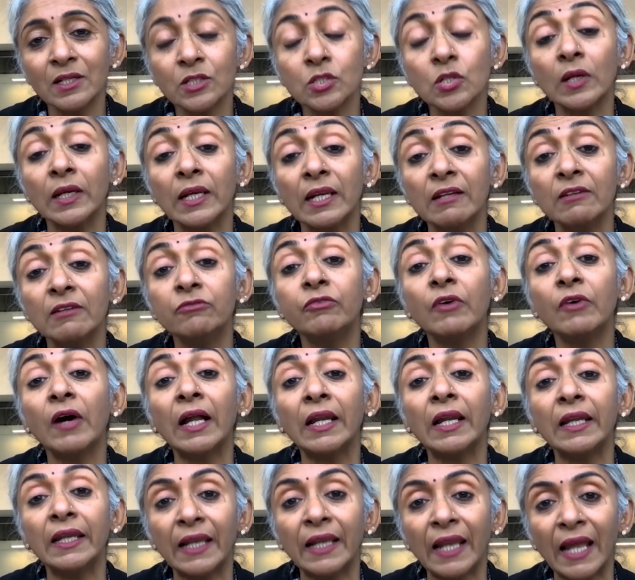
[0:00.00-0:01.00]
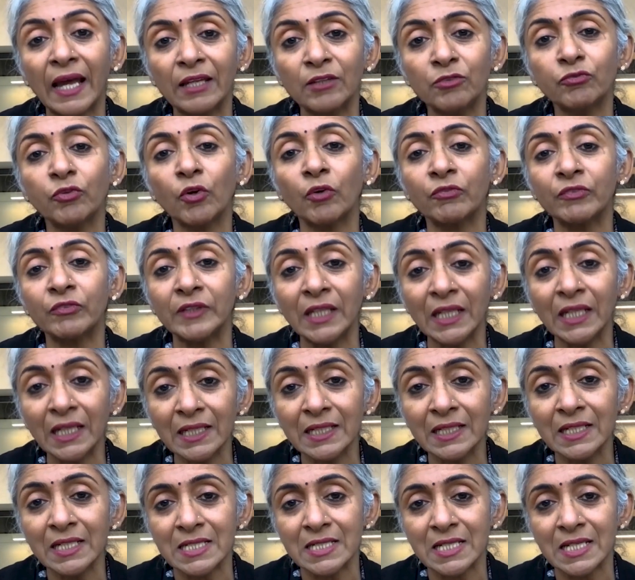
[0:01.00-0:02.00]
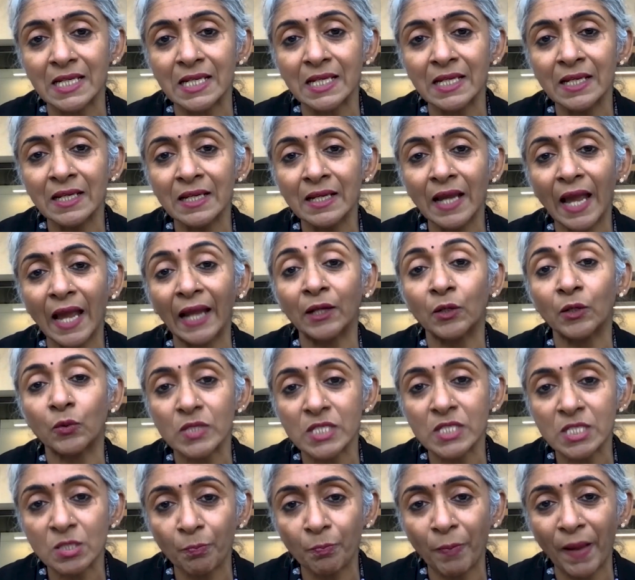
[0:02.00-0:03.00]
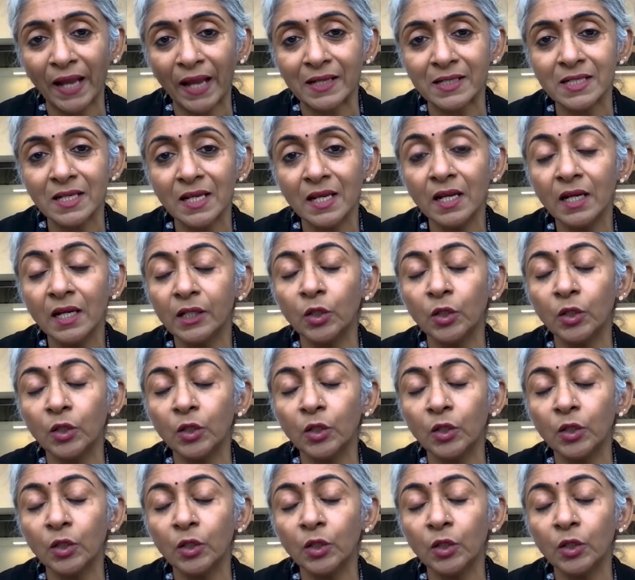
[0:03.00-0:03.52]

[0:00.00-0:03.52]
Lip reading: to live a life of dignity and respect,